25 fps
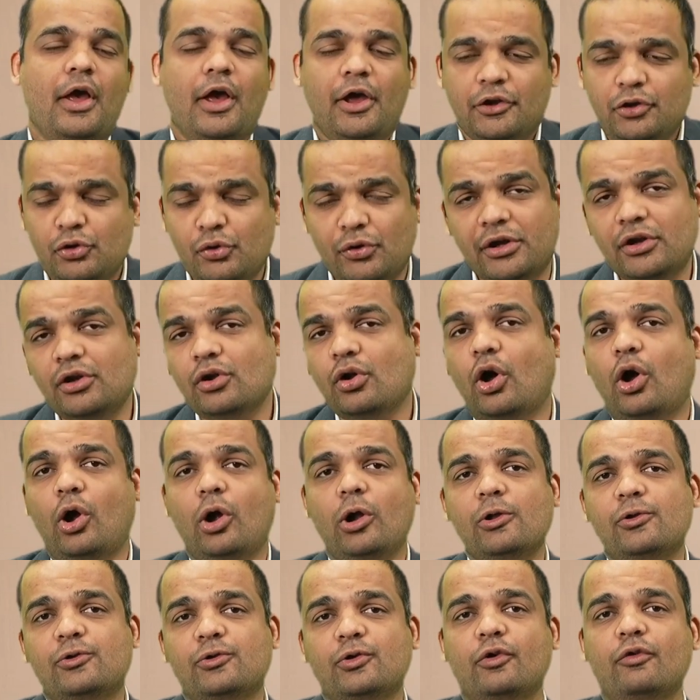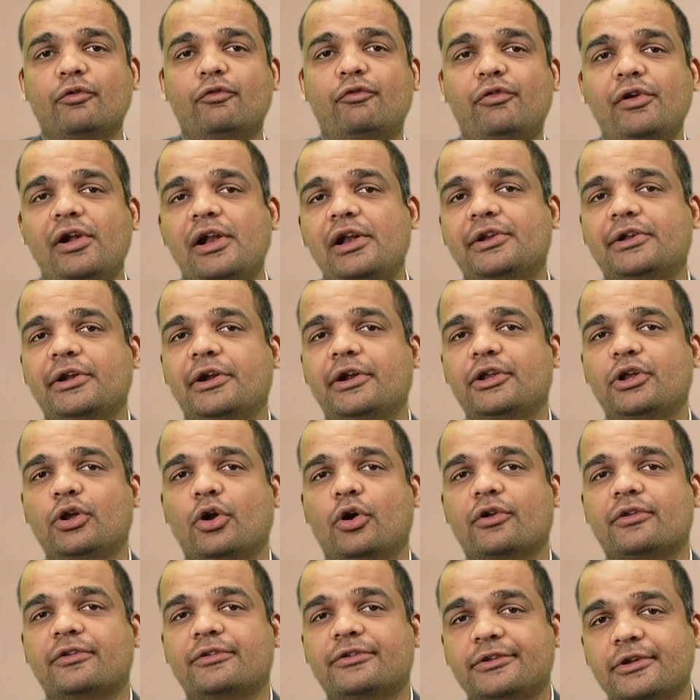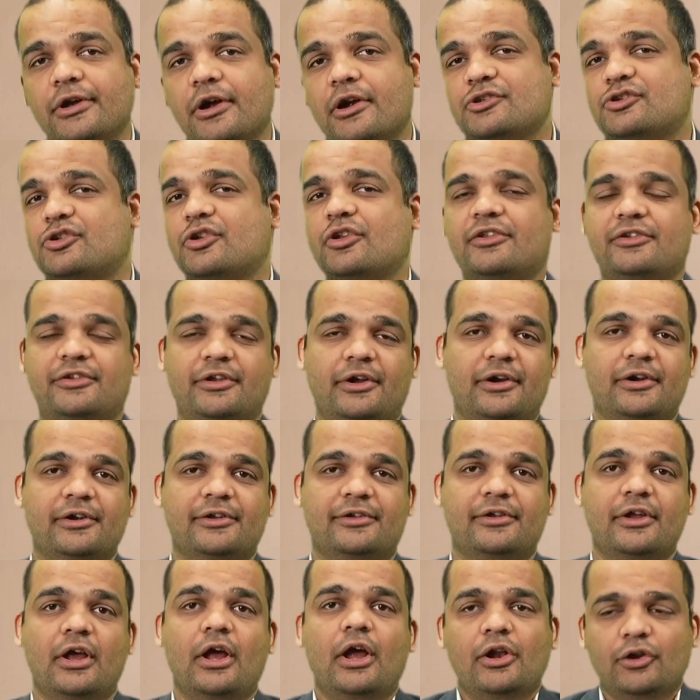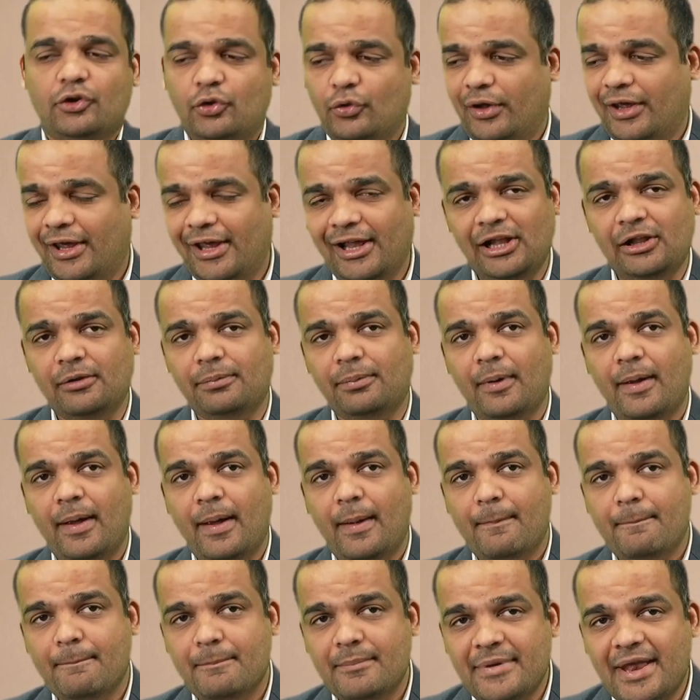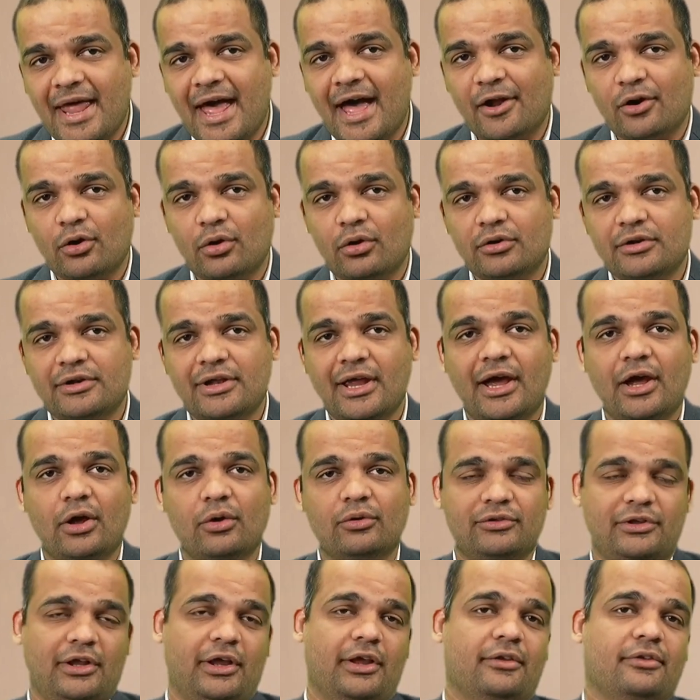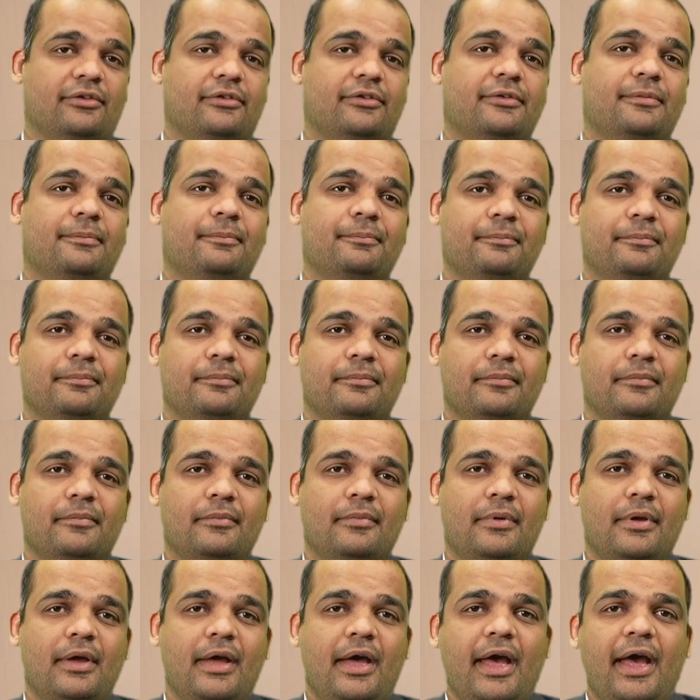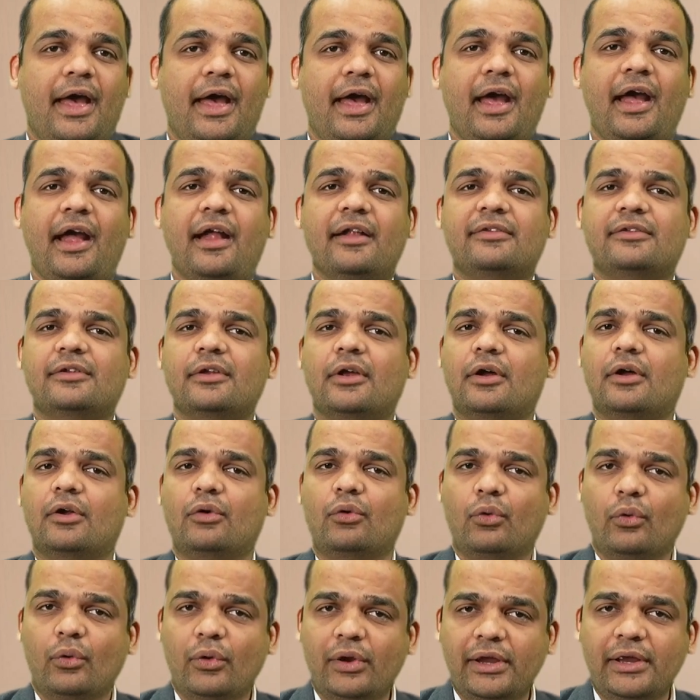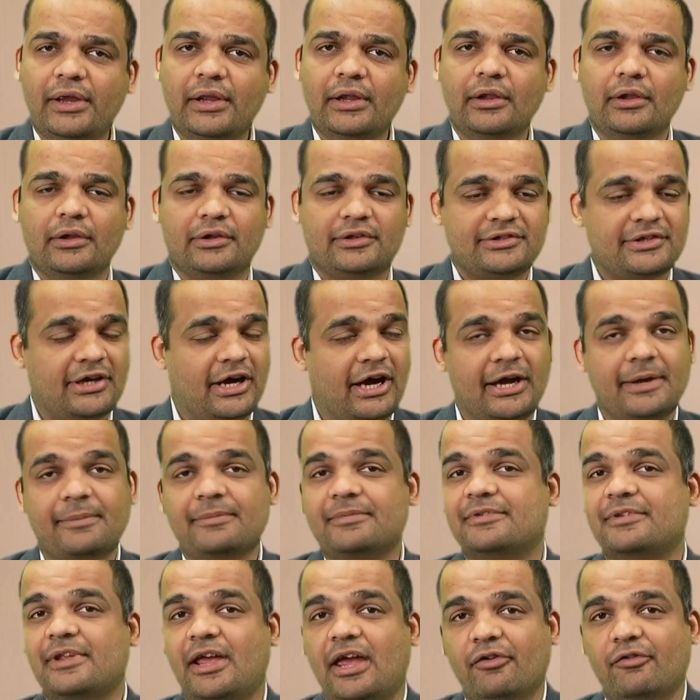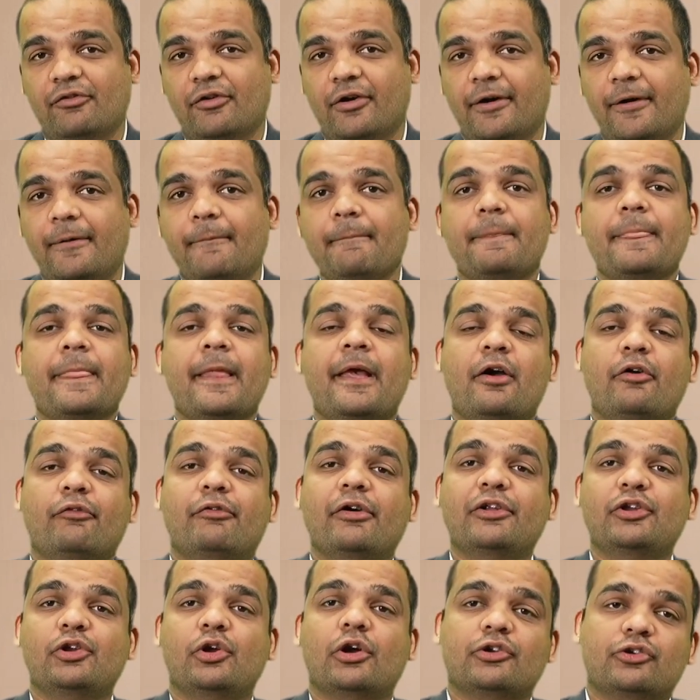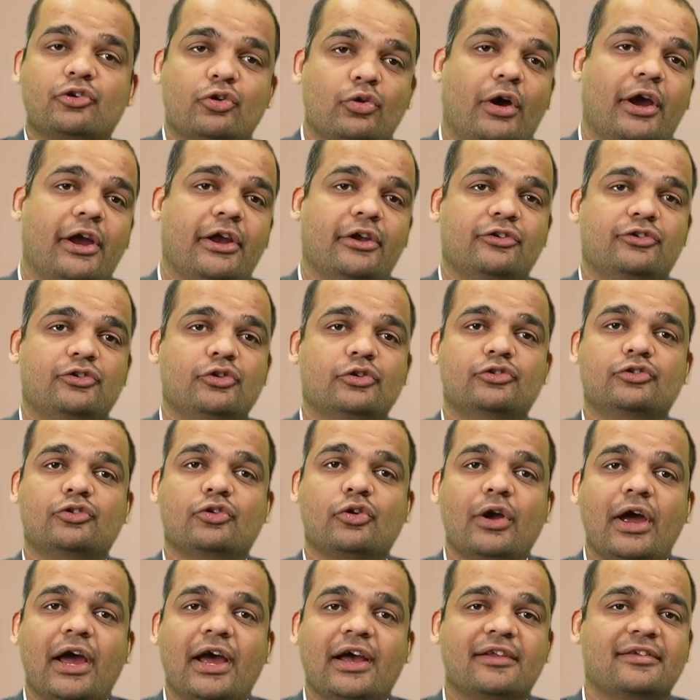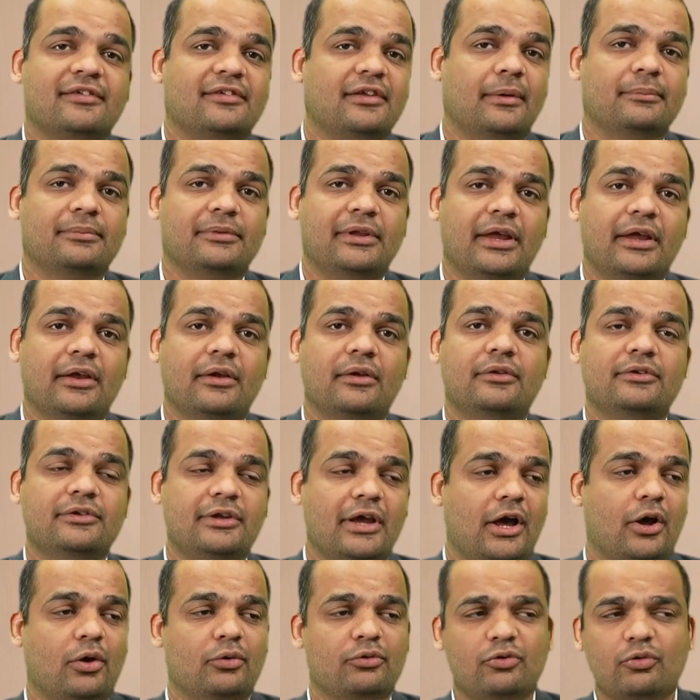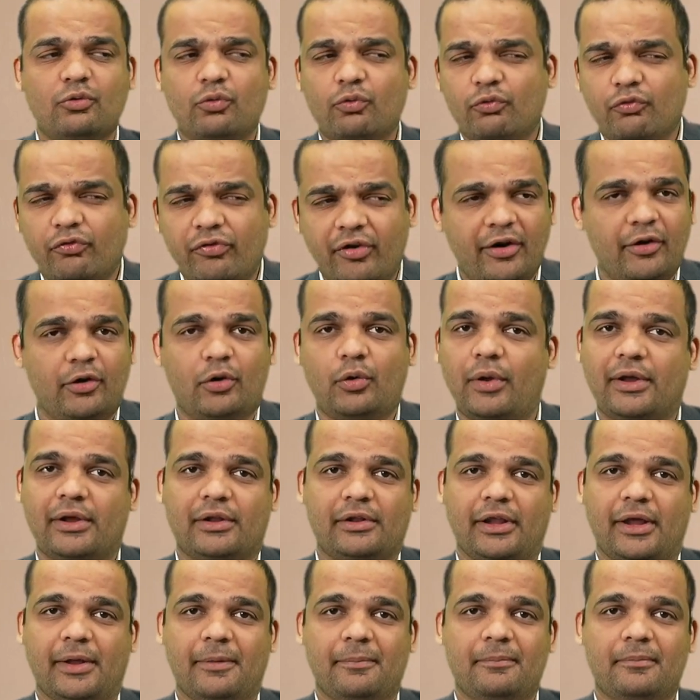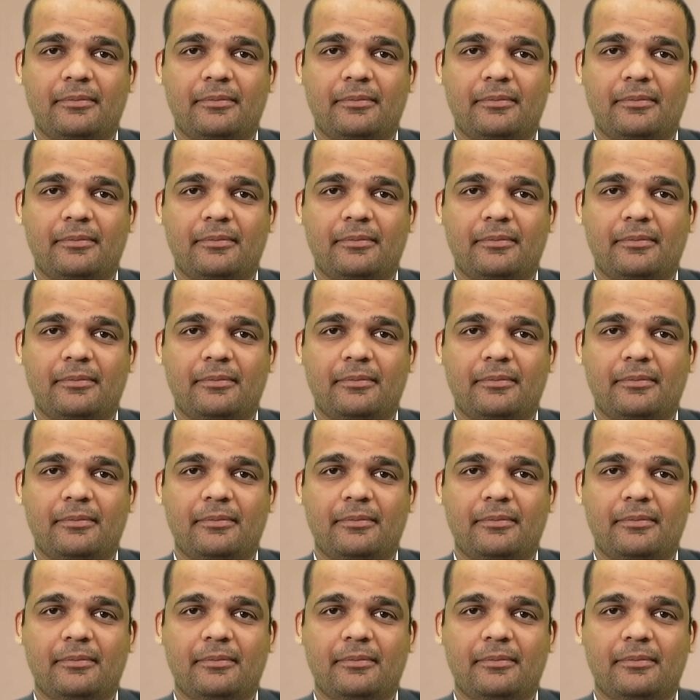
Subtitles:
You can also filter your search results to help narrow down things. It's a real time saver when you're trying to track something down very quickly.